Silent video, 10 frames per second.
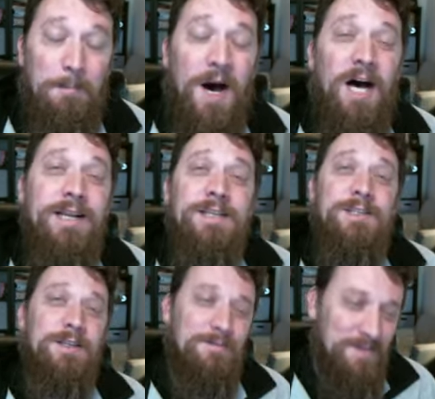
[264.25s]

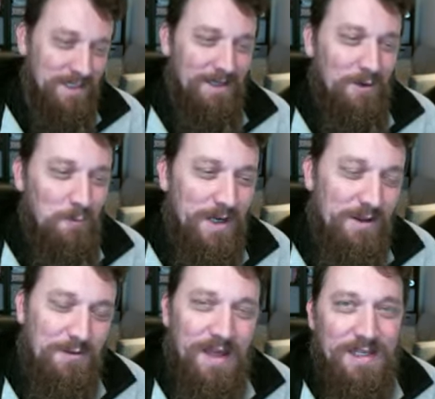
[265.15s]
punish him
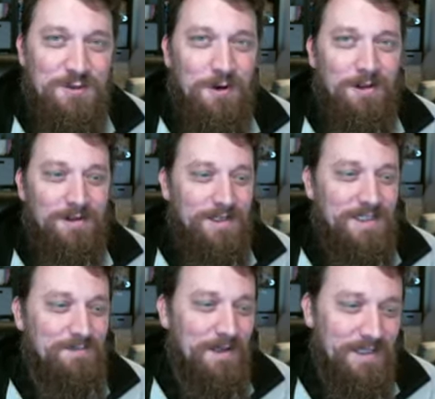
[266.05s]
with that Troglodon
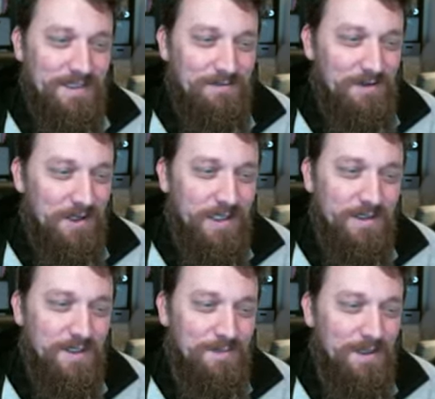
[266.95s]
spell. It's a very
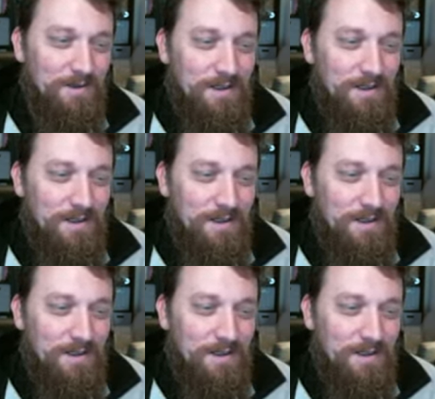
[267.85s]
good spell.